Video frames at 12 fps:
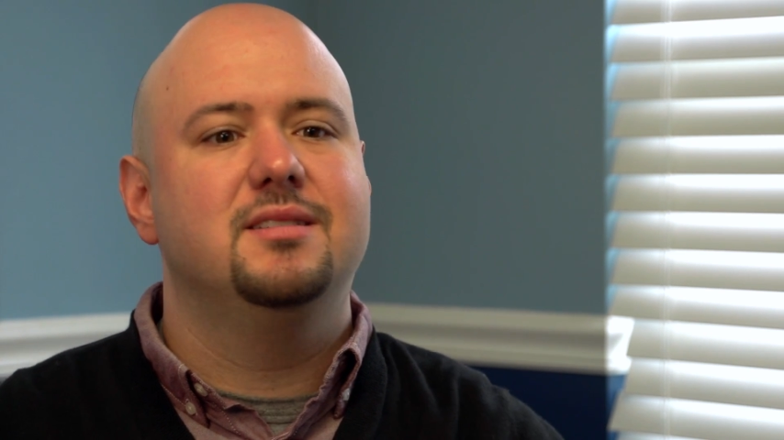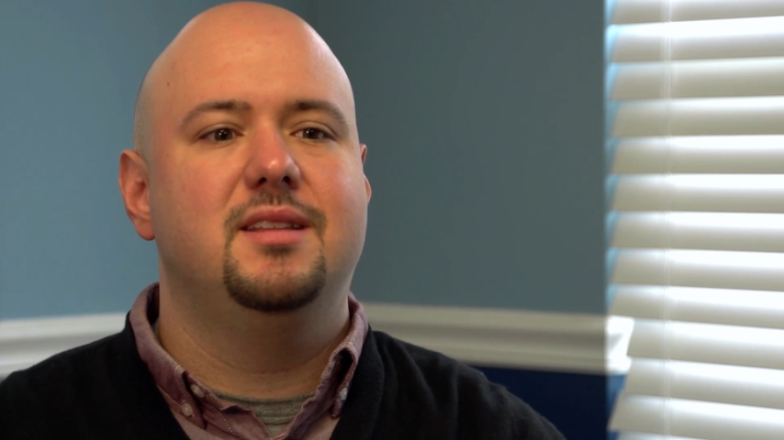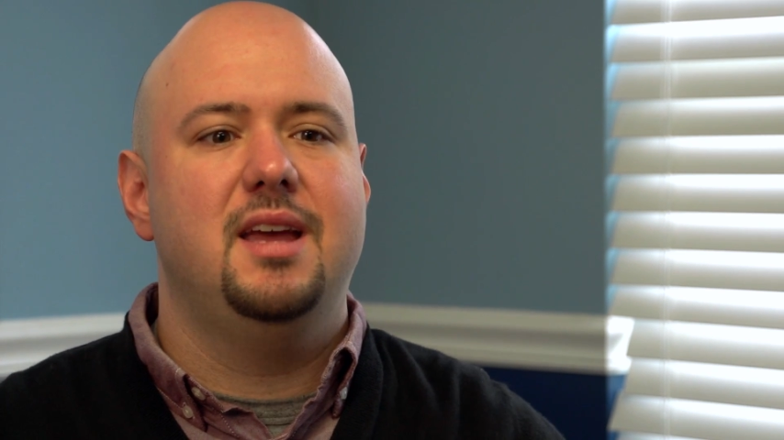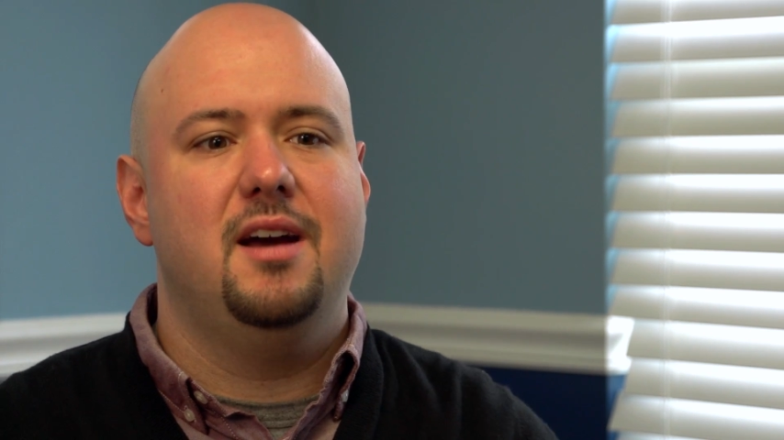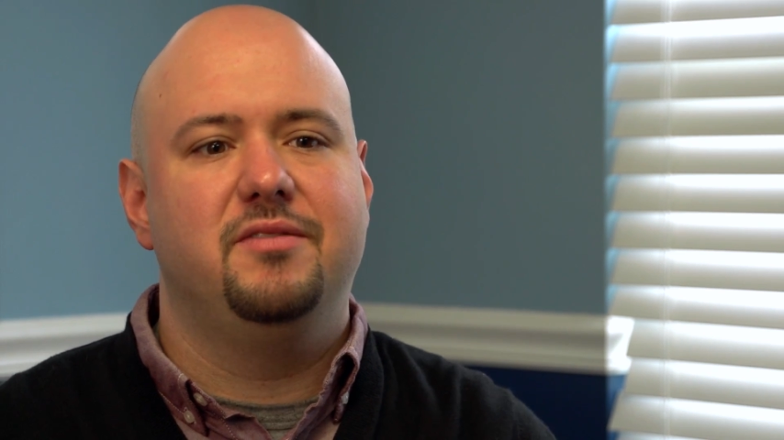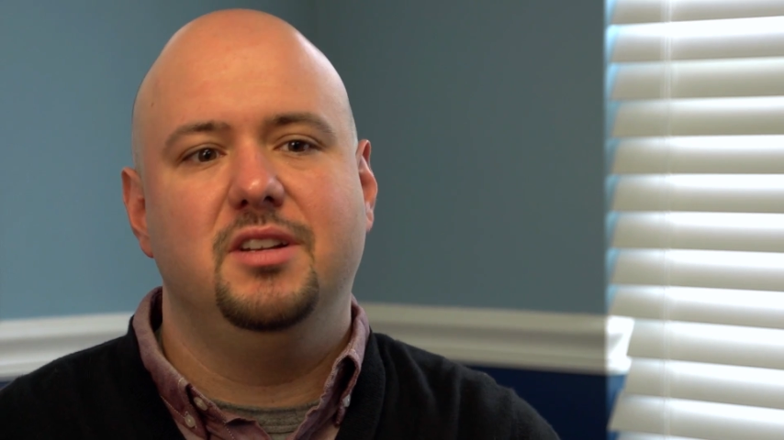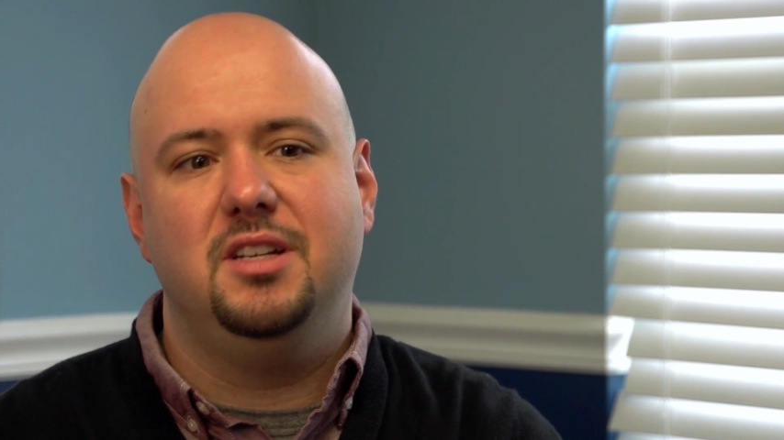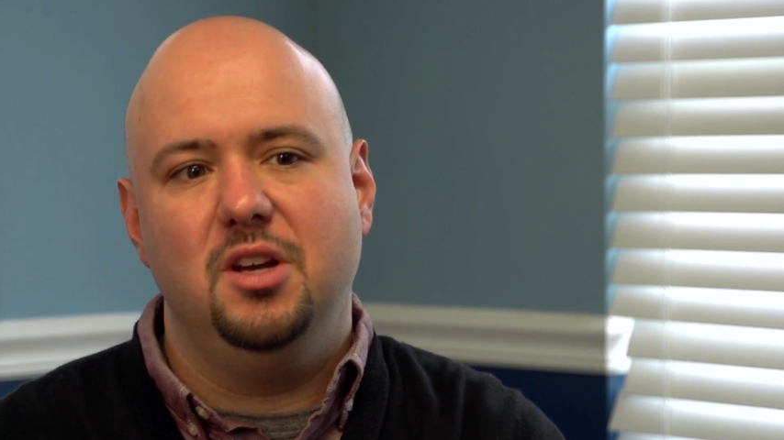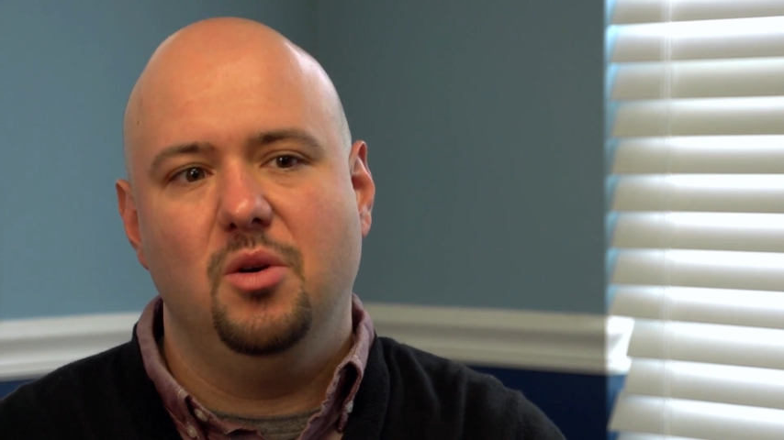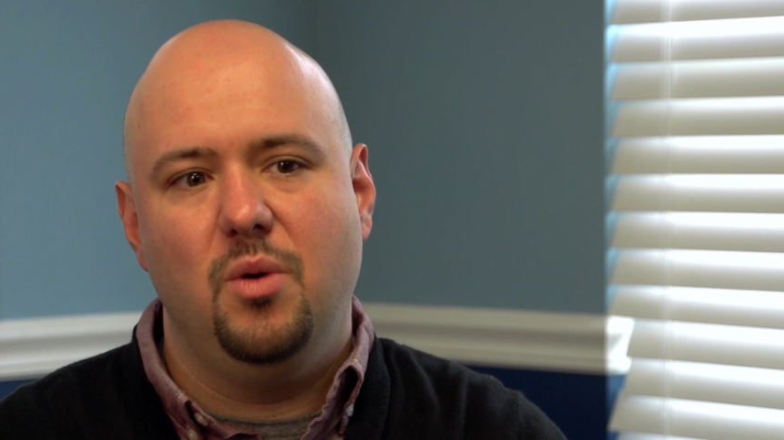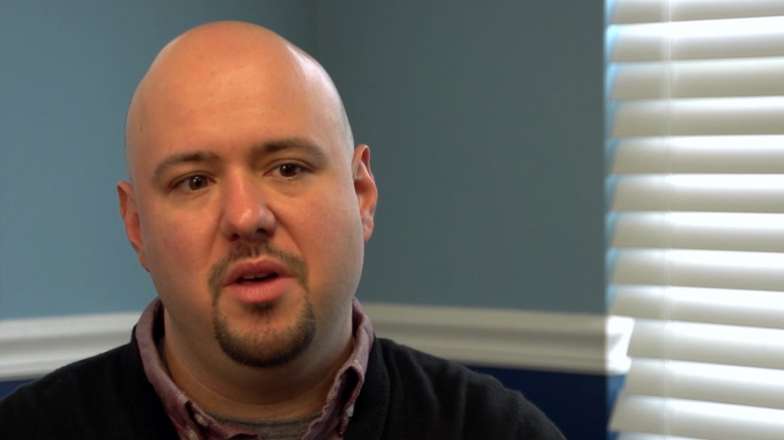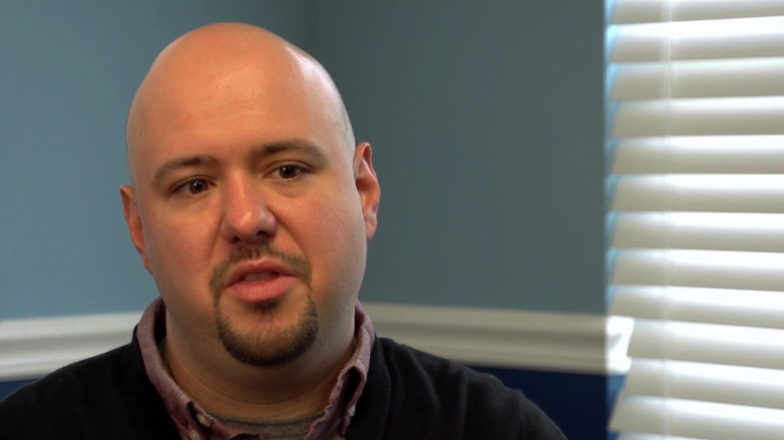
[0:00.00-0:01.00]
that they have to
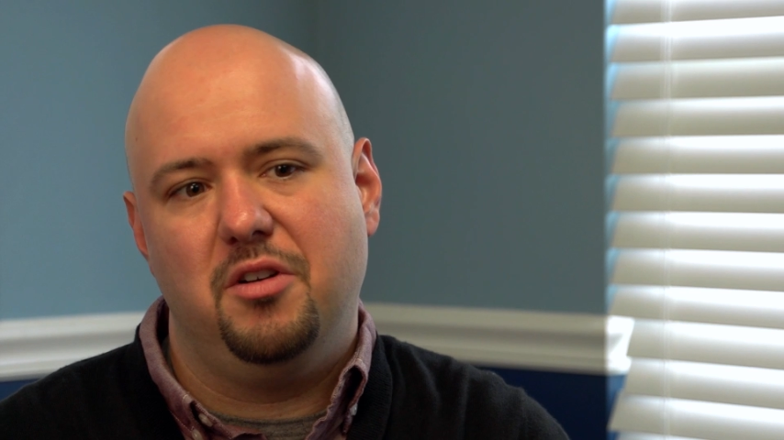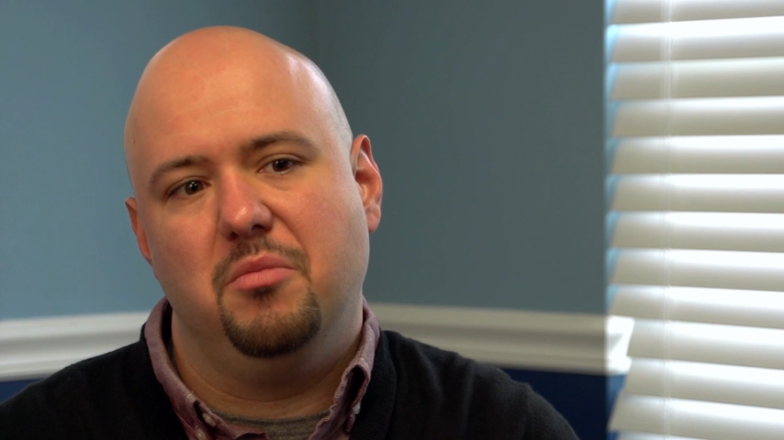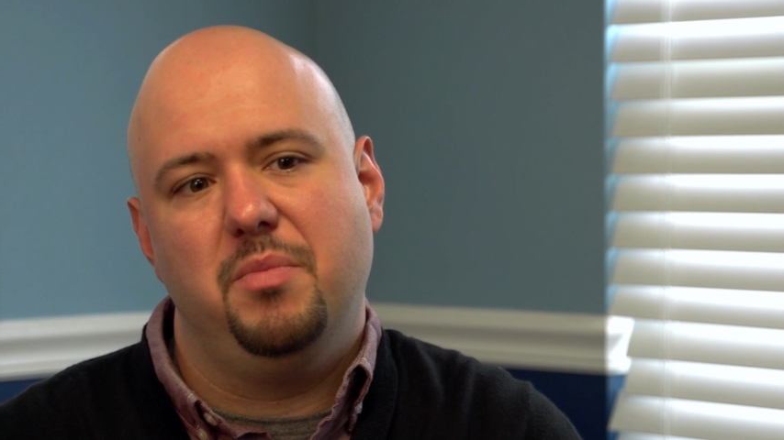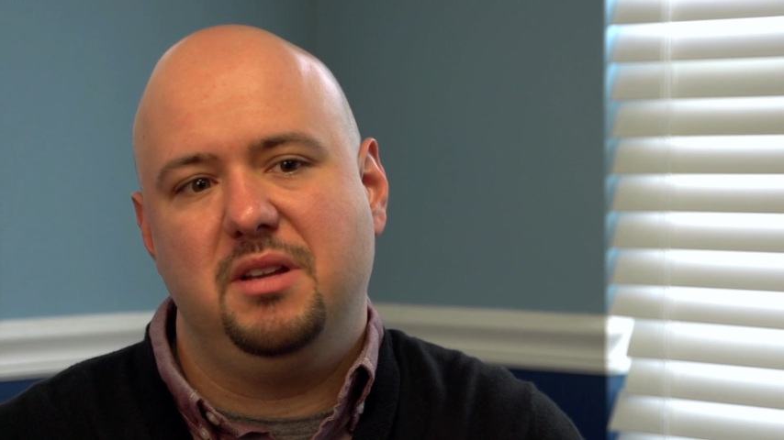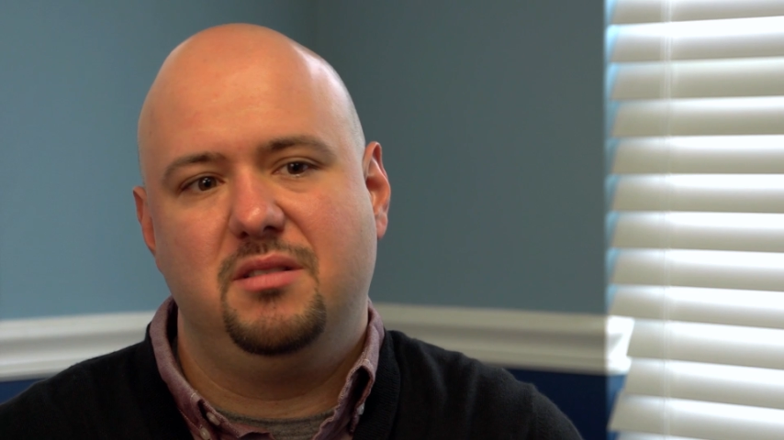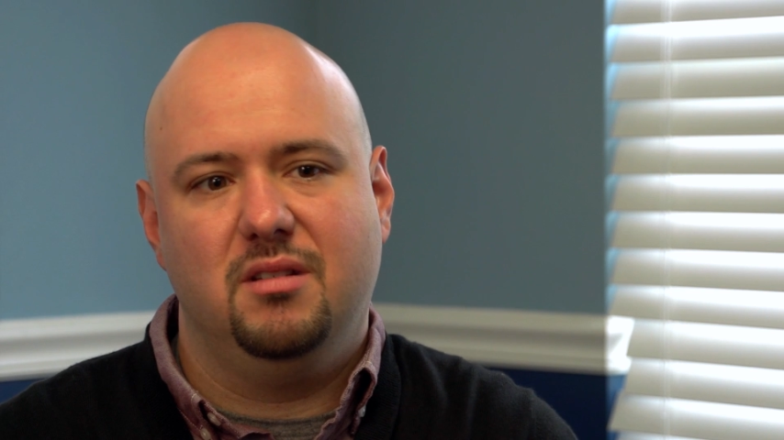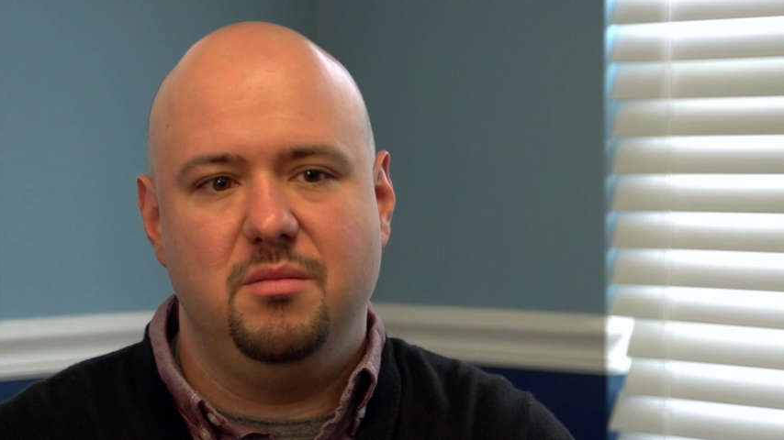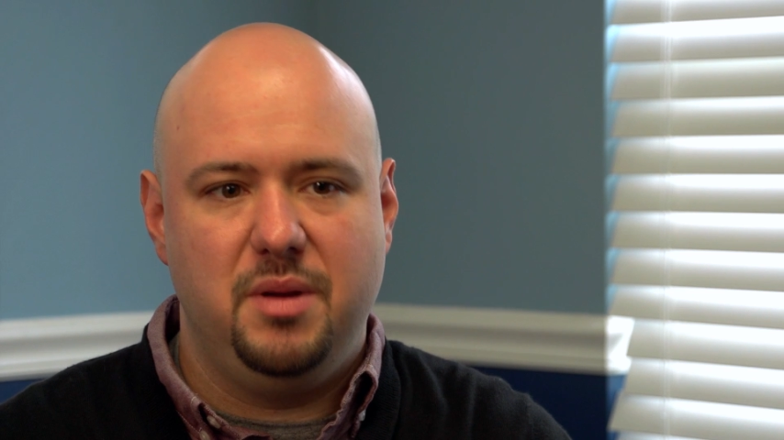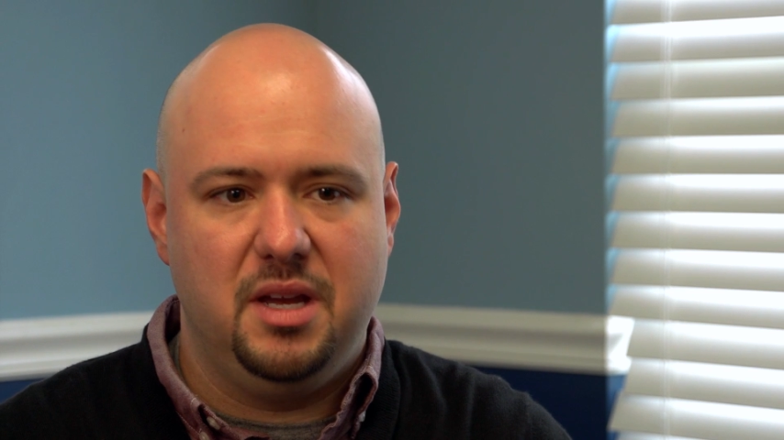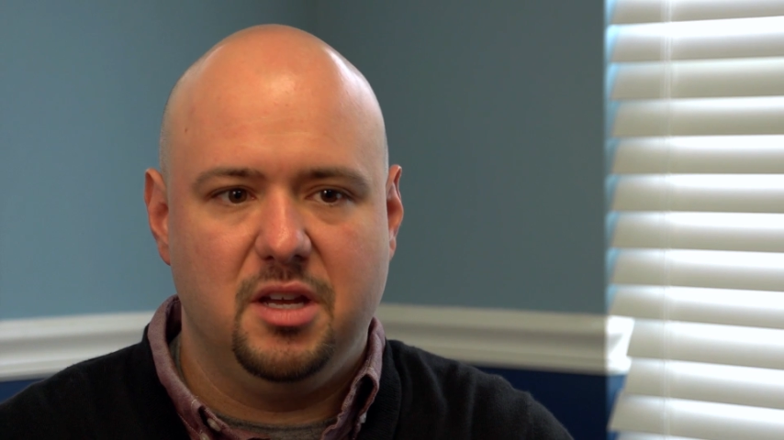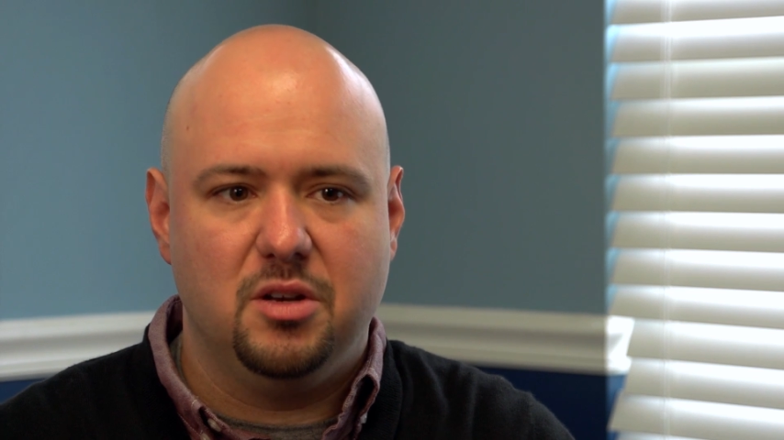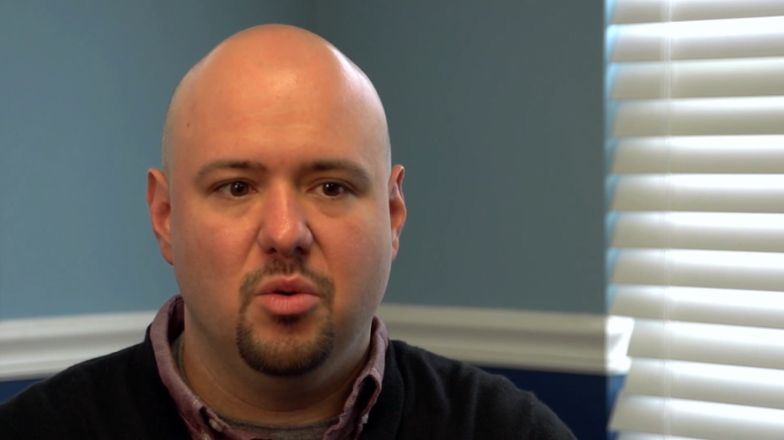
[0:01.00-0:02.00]
deal with that are basically
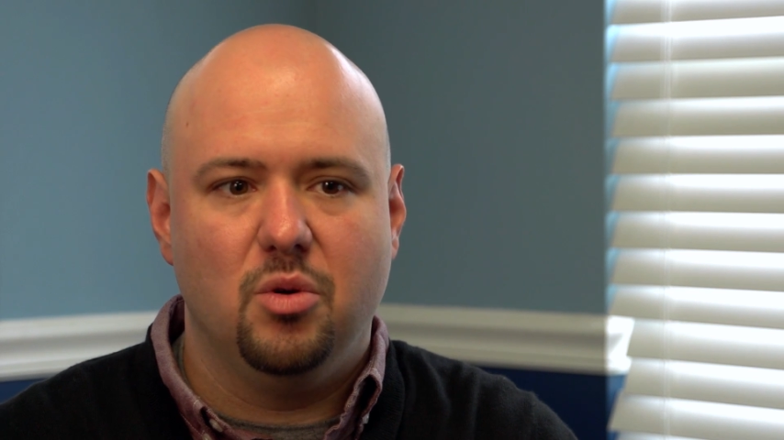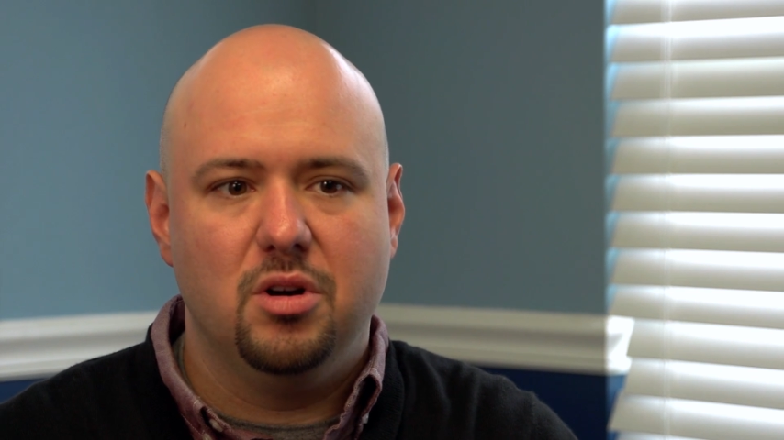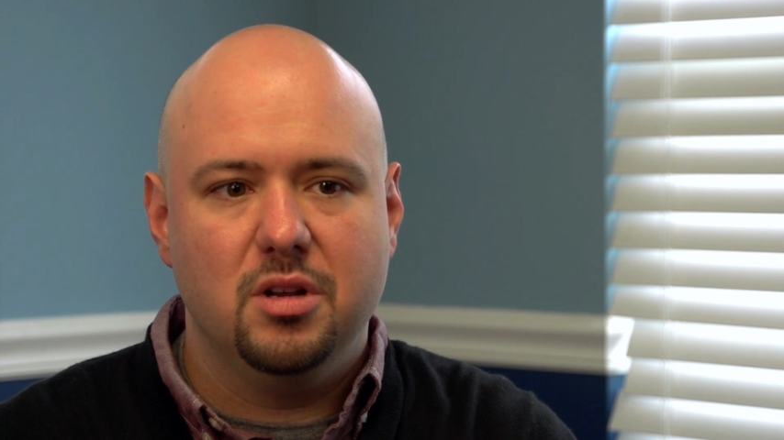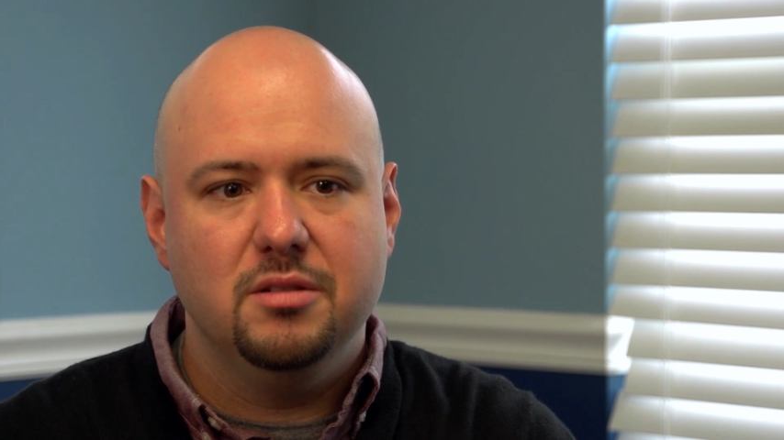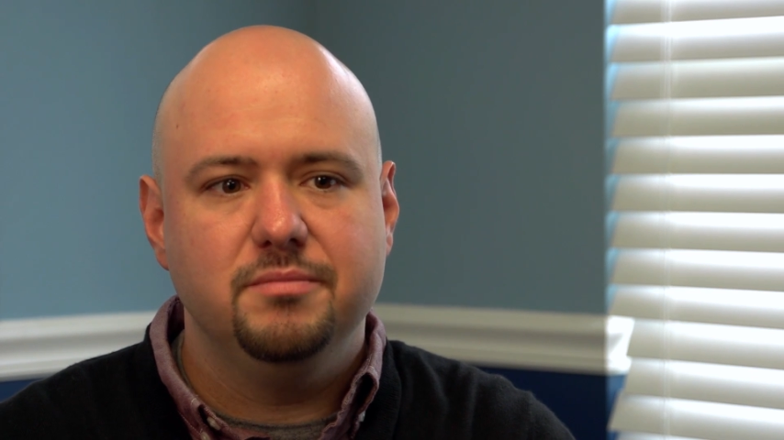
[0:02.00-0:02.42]
being ignored.